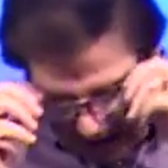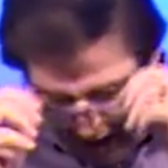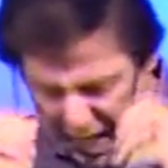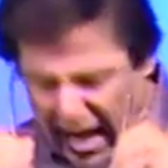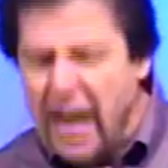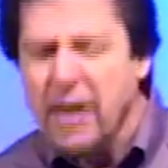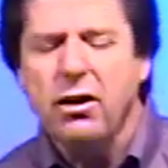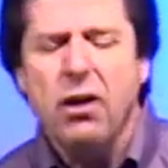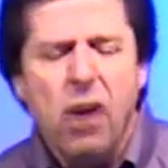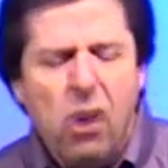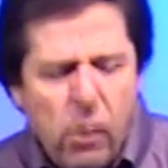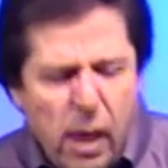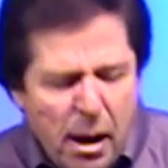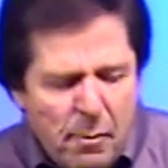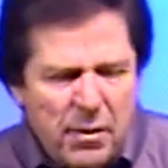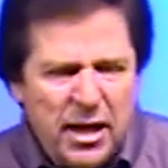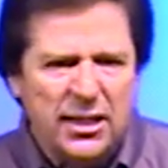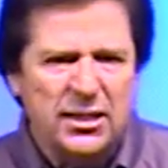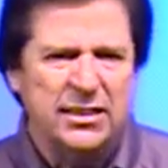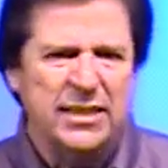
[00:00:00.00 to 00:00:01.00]
And I know I
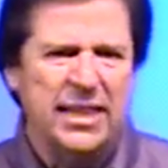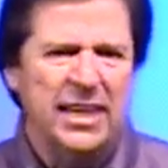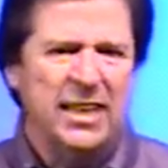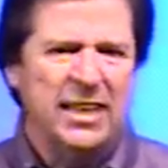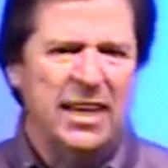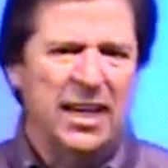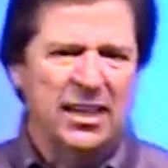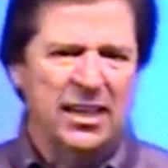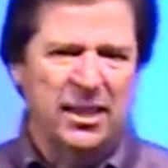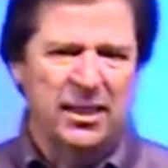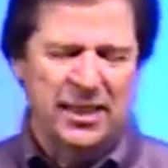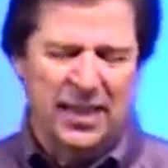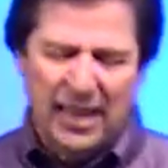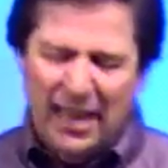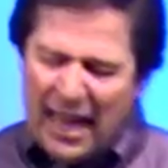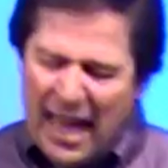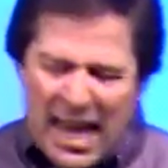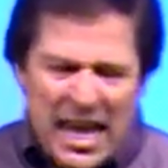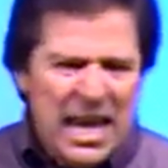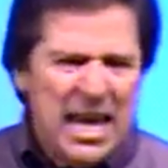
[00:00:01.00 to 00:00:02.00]
may sound like a
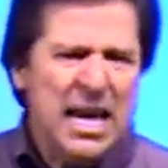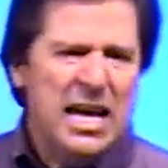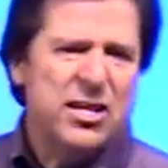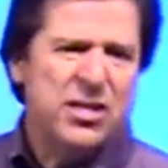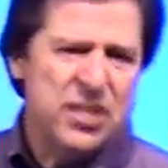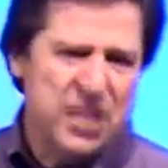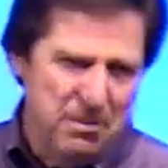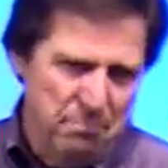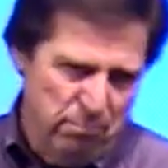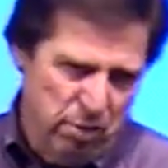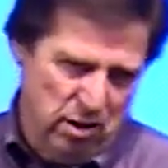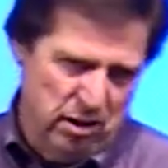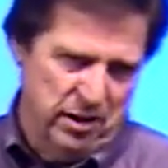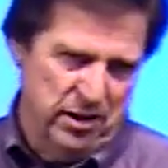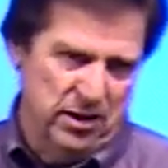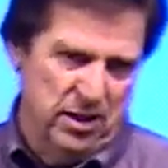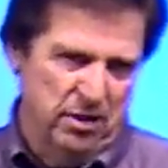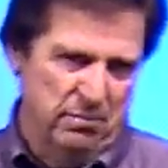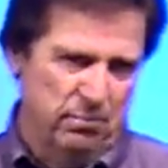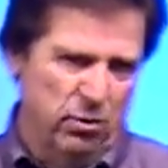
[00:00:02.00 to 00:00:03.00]
clanging cymbal at
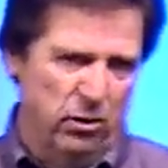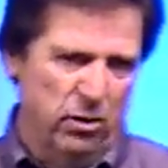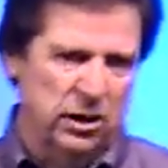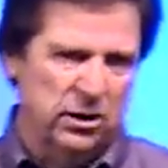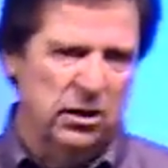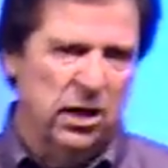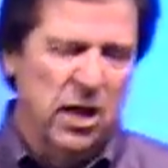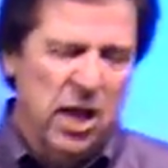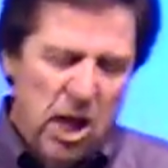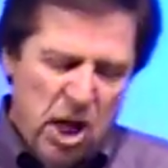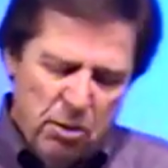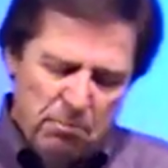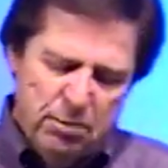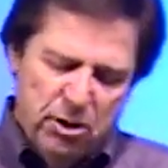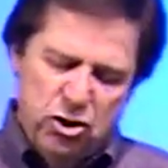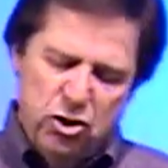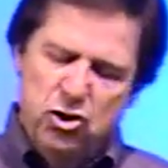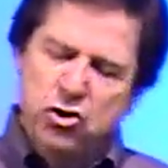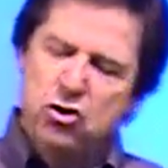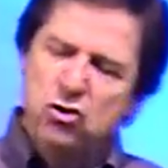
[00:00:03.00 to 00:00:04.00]
some points,
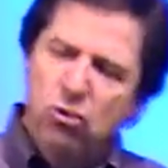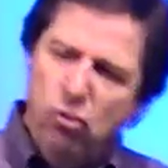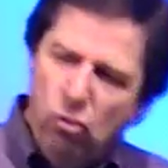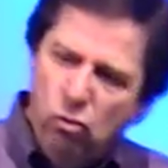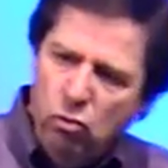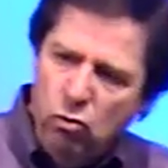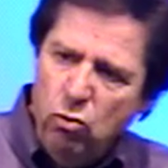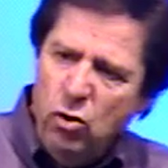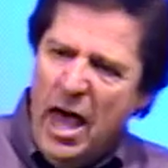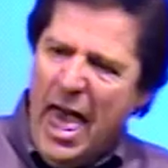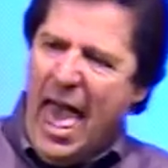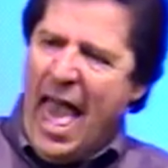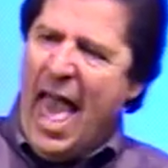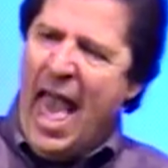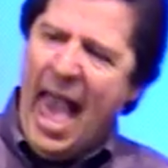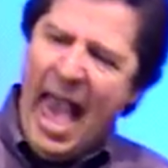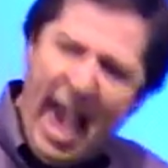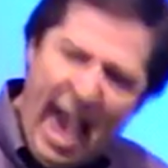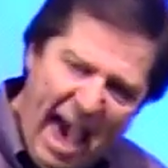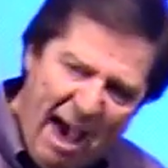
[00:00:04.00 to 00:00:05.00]
but you
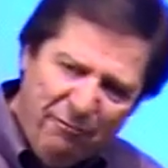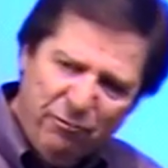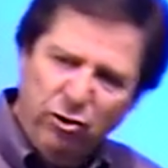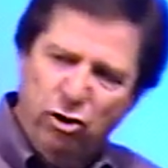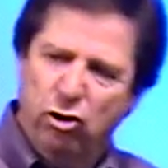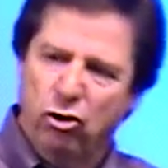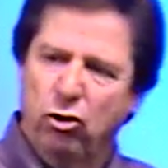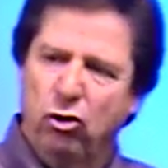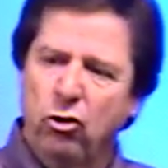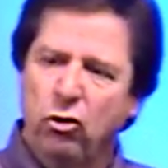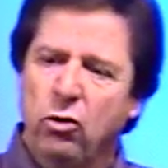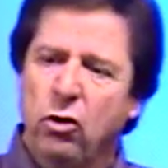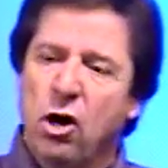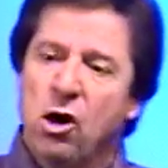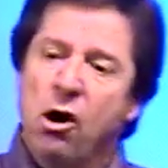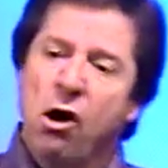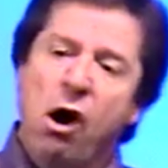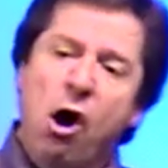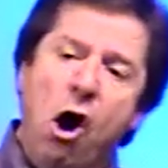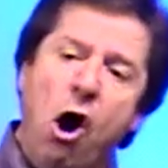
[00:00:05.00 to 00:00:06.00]
have to,
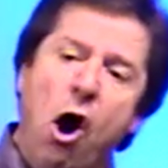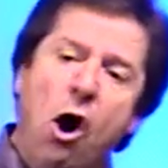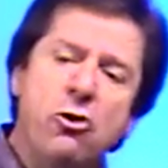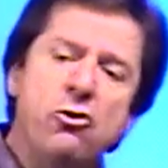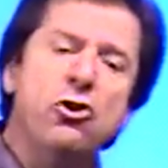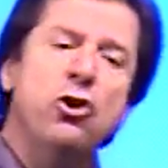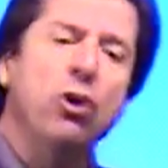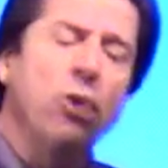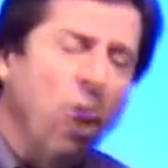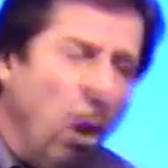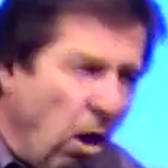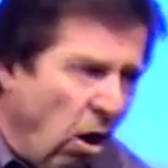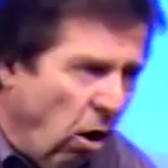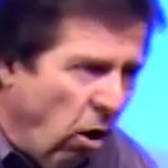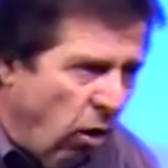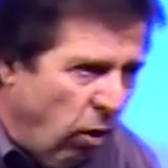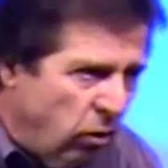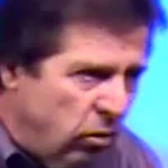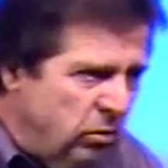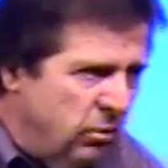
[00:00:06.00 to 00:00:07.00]
on your
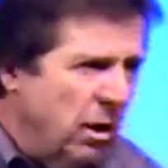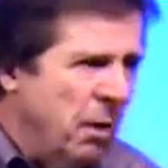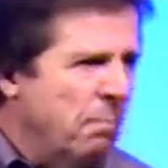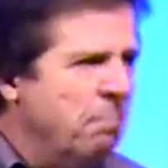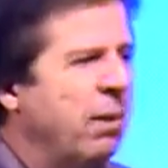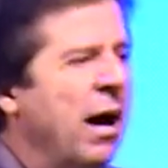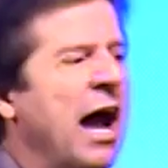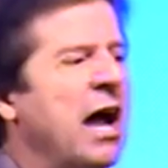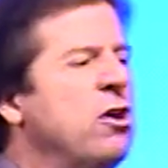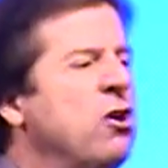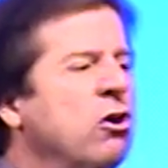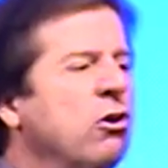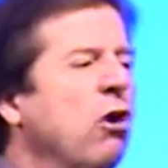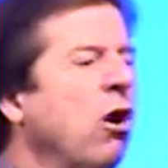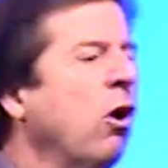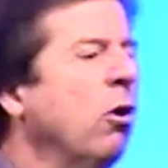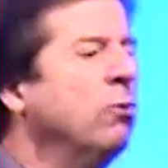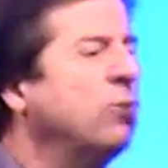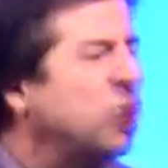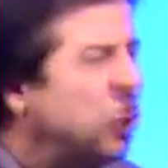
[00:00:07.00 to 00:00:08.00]
own, by your
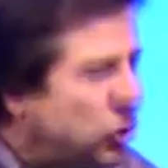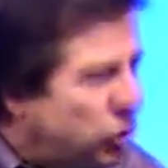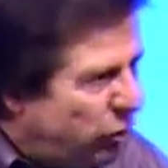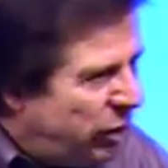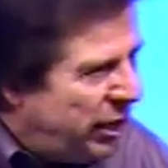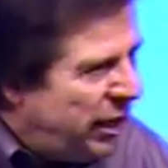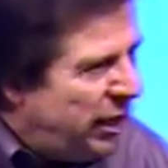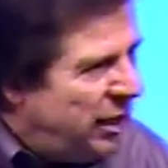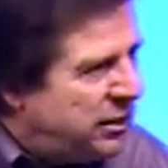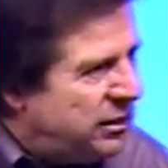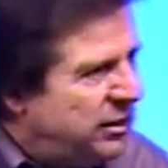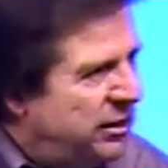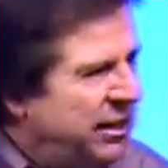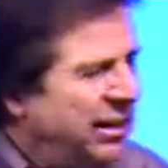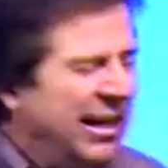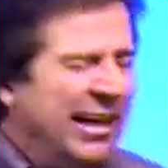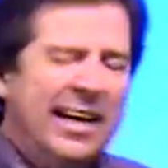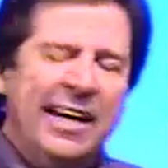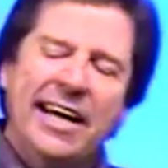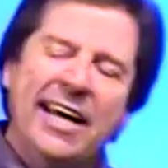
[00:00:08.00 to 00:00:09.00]
own strength,
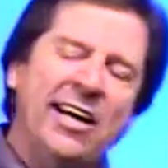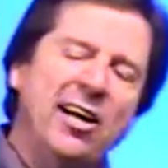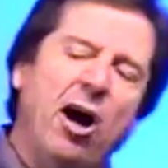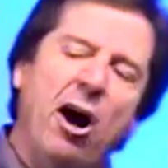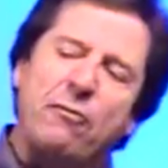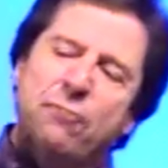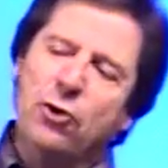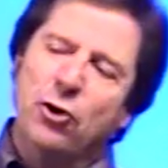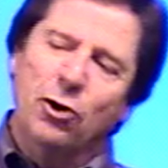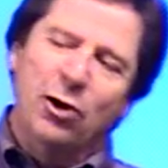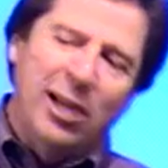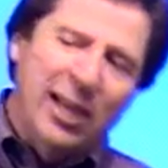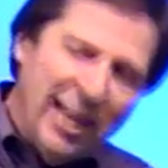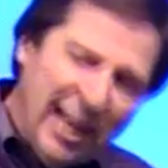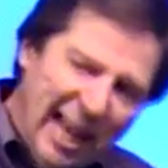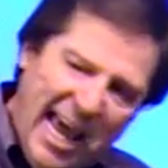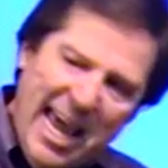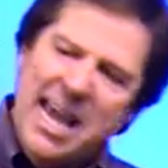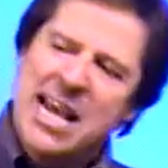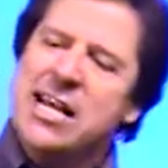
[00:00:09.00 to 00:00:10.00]
get off your
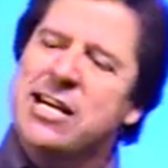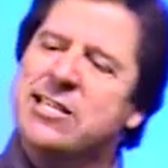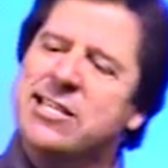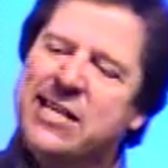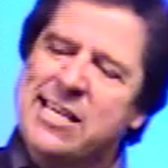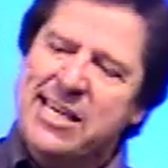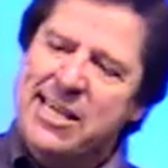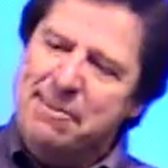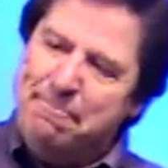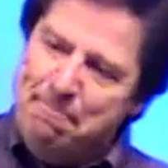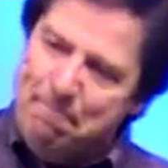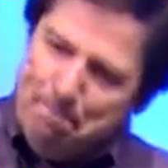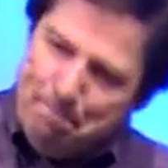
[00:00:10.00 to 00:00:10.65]
lazy